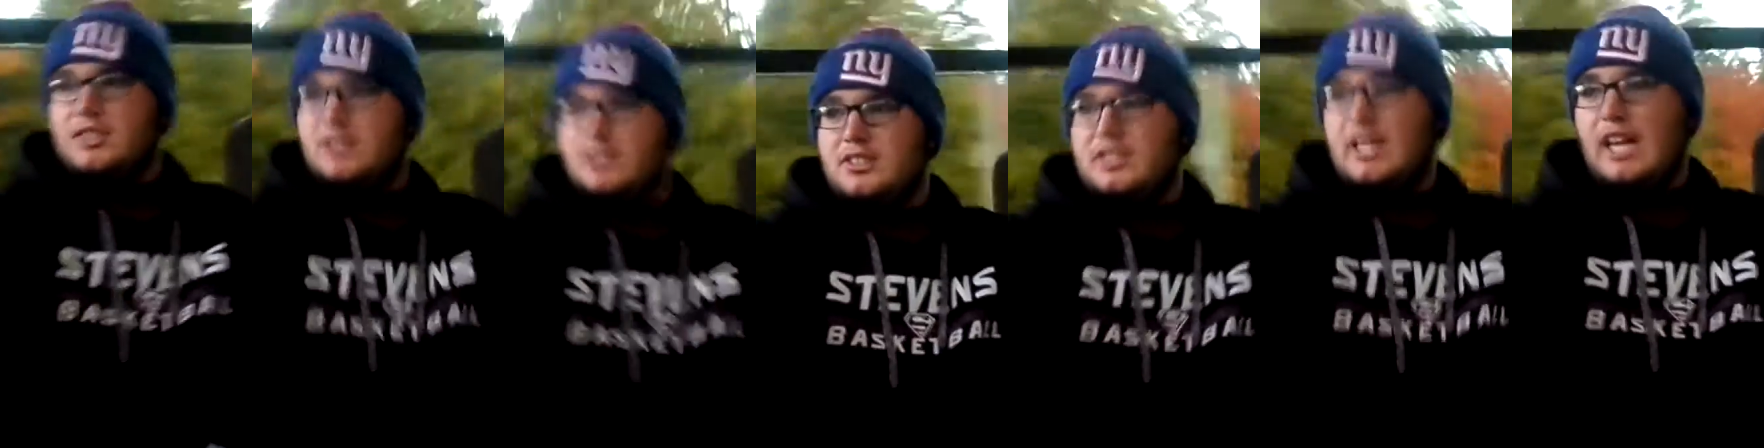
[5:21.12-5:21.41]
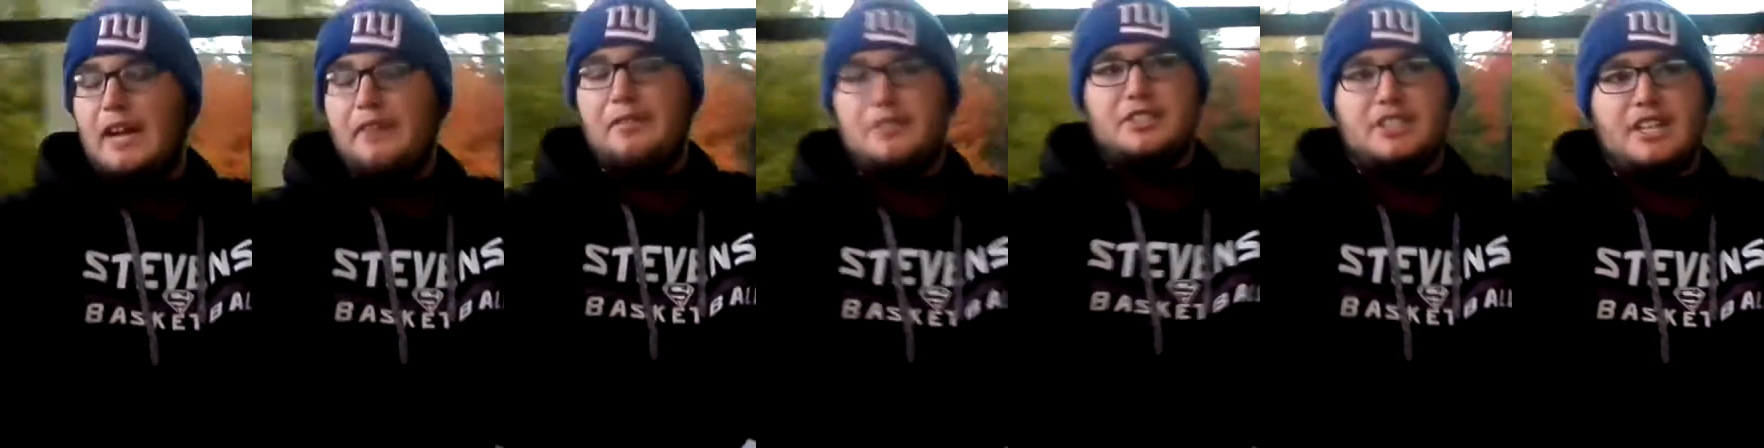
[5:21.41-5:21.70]

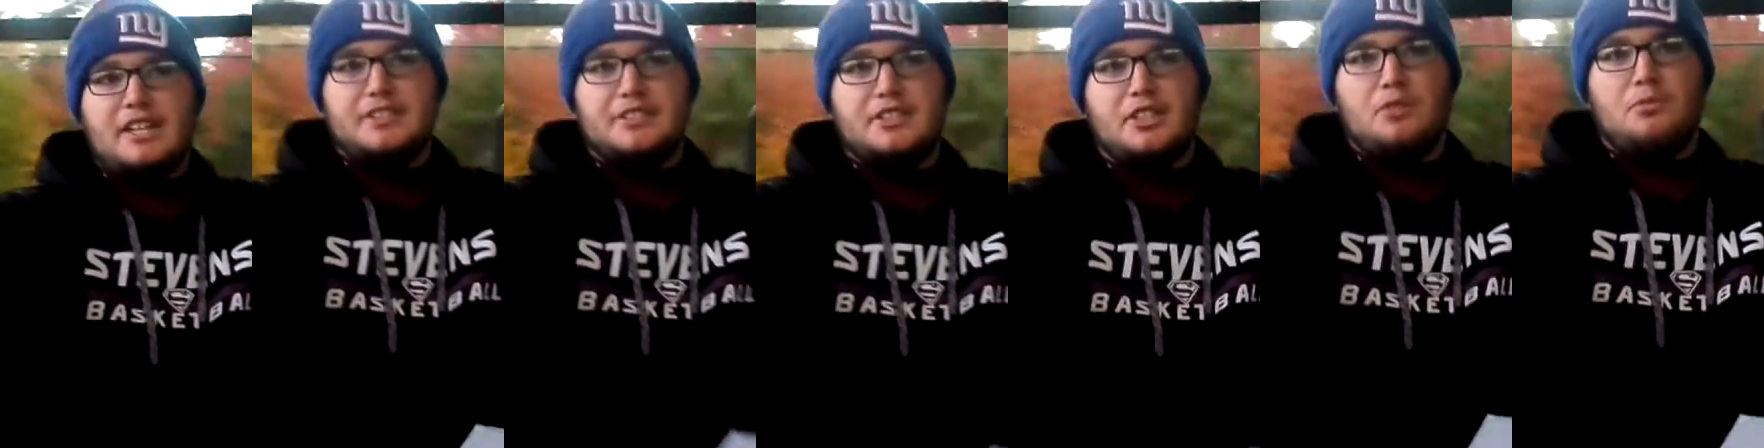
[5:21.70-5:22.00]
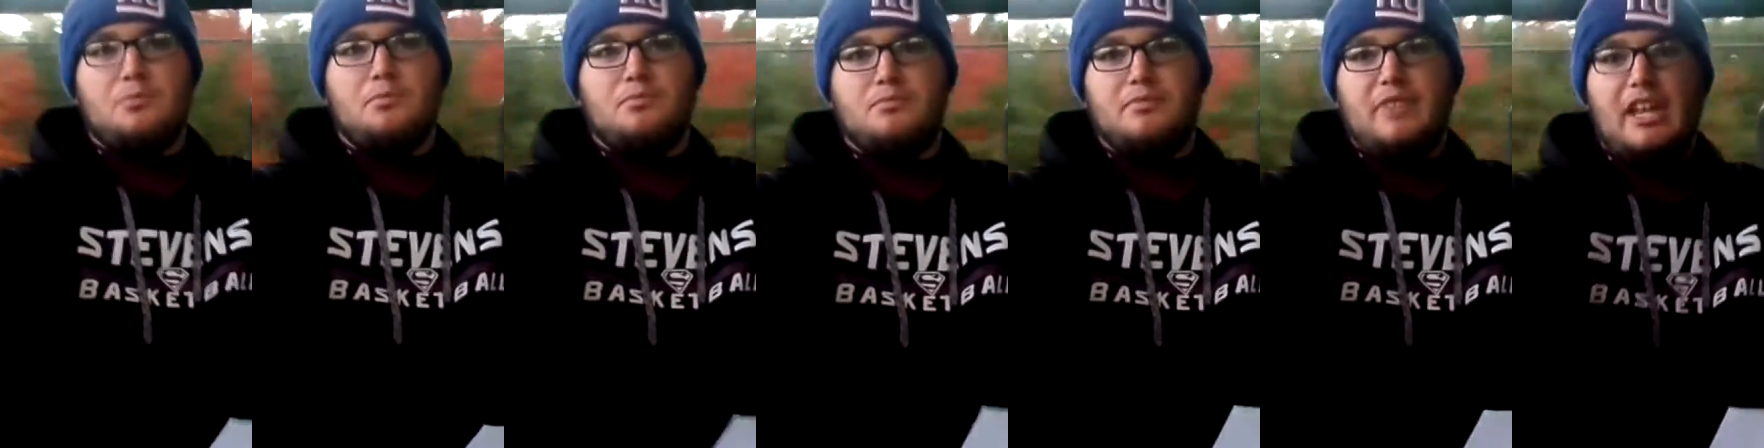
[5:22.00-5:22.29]
ever since
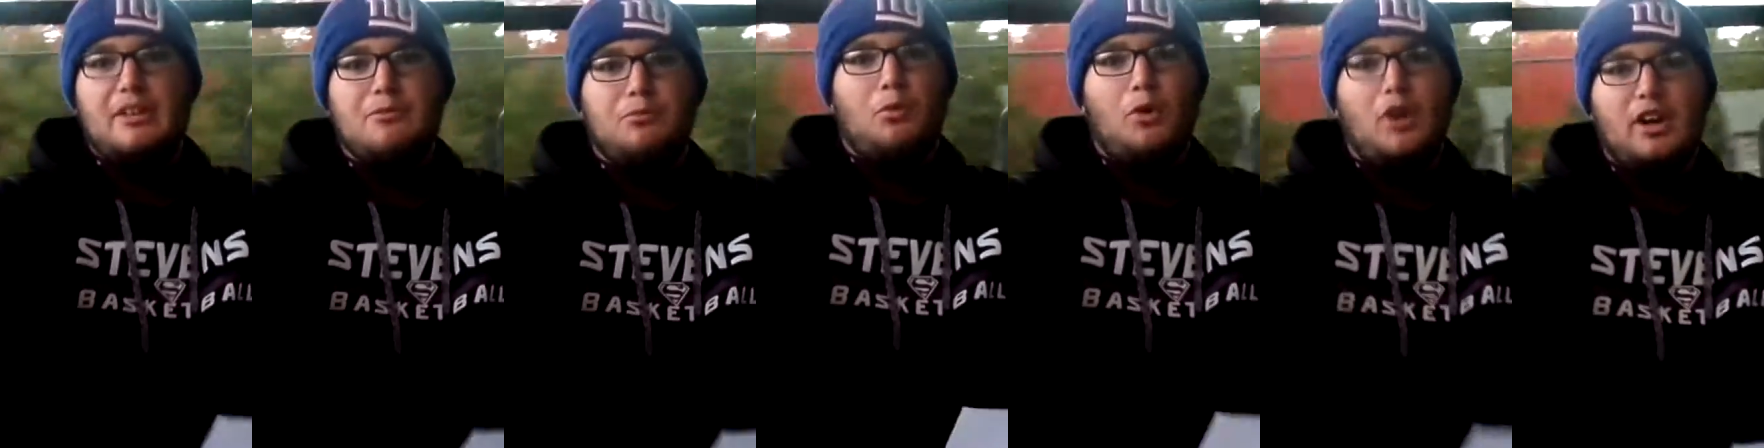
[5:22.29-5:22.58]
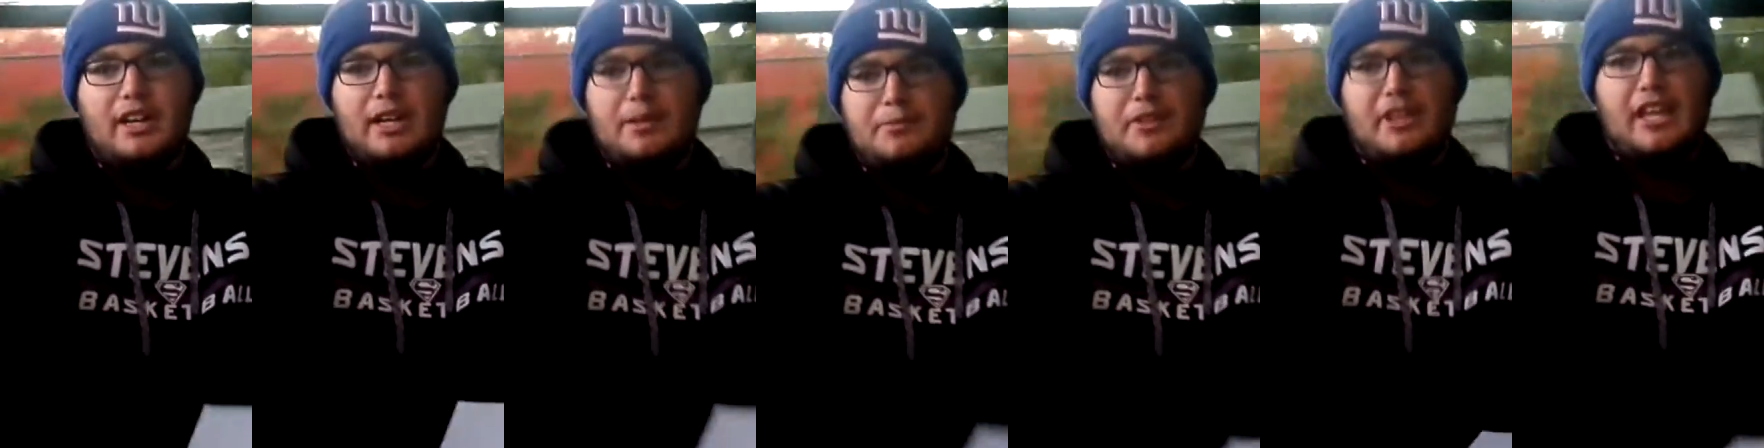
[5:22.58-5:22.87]
they've won
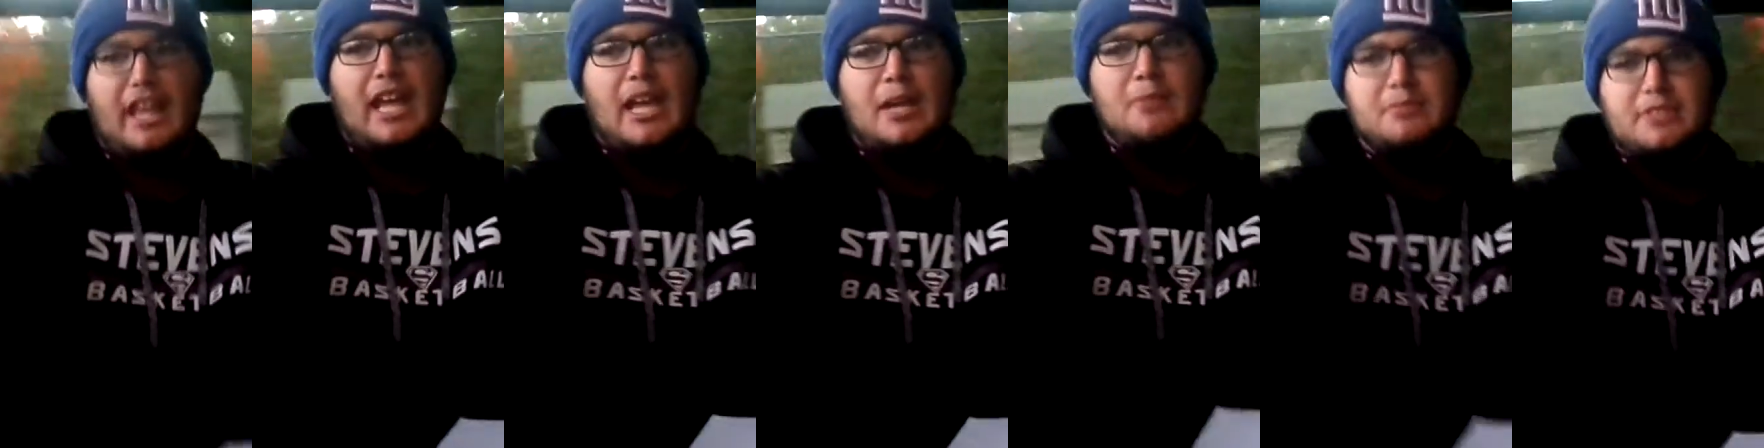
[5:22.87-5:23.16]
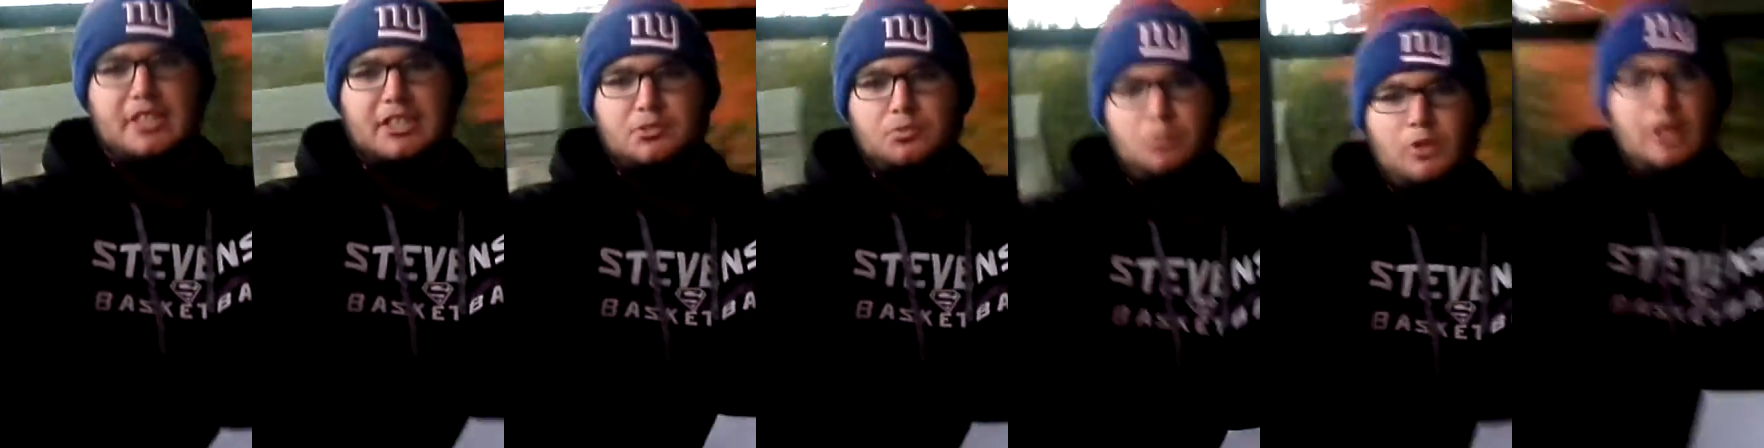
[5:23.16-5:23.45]
every game since
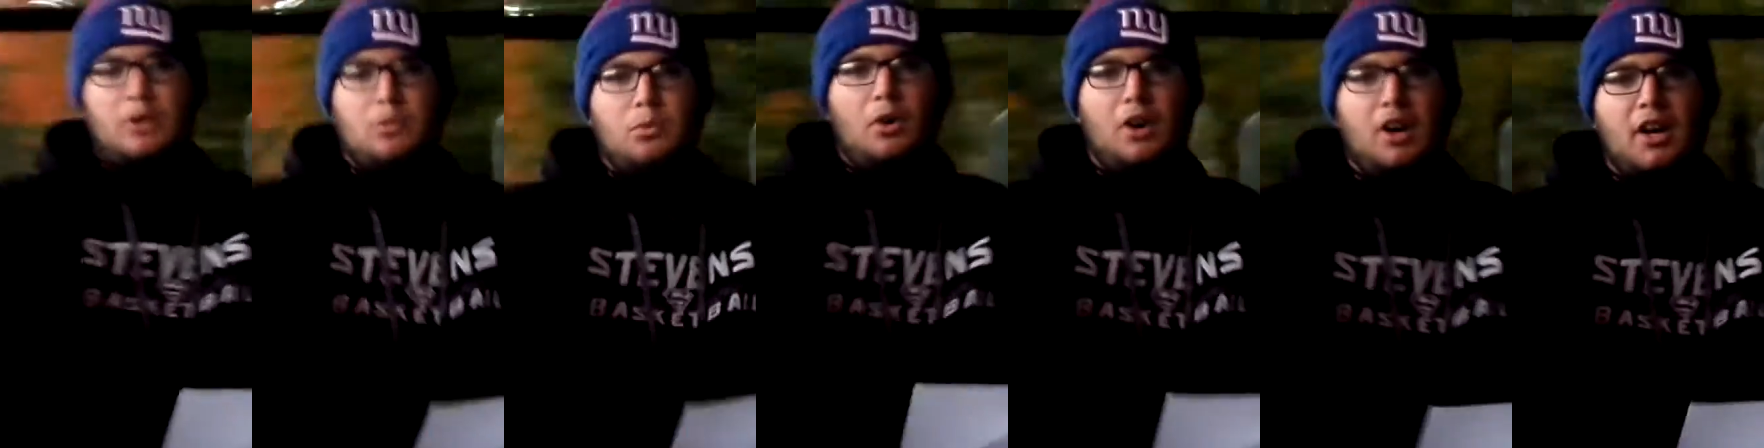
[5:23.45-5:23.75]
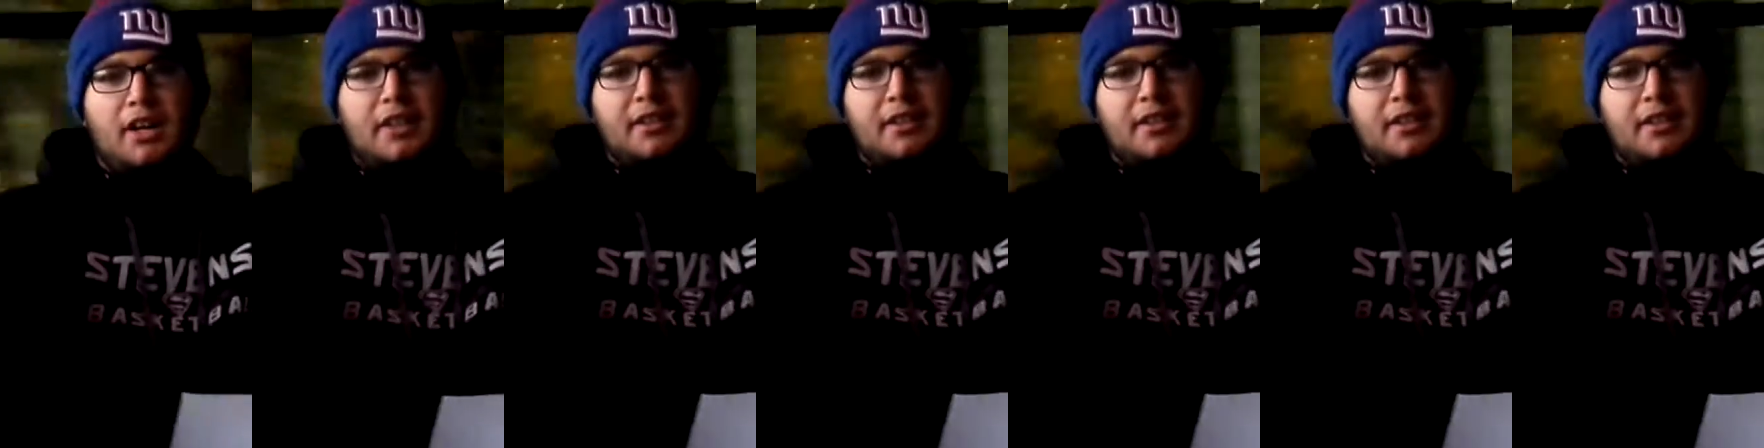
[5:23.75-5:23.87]
week 1.